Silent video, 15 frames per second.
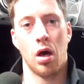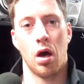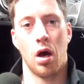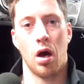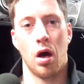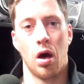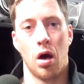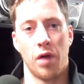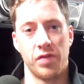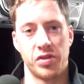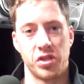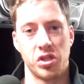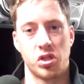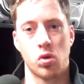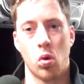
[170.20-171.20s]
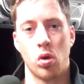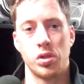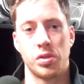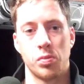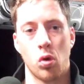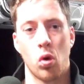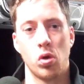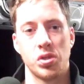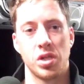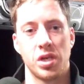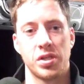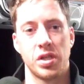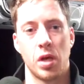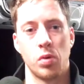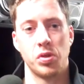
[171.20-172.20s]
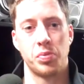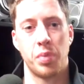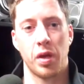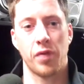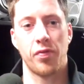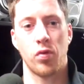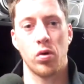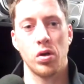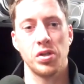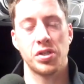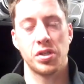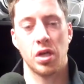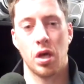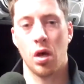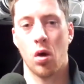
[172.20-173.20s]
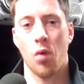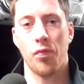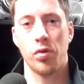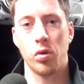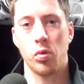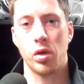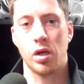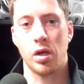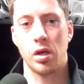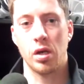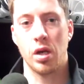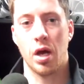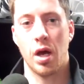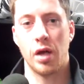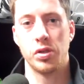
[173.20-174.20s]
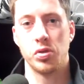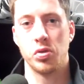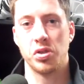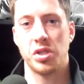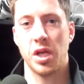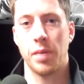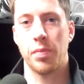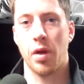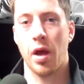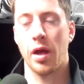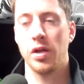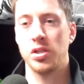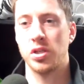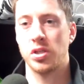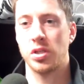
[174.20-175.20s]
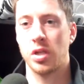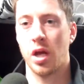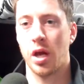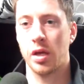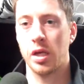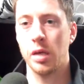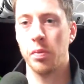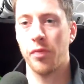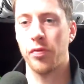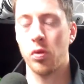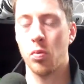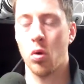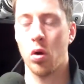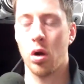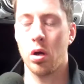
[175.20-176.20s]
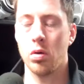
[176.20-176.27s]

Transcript: uh, obviously, scoring some goals last night was big for us. Uh, hopefully, we can uh, do the same tonight and just keep a few more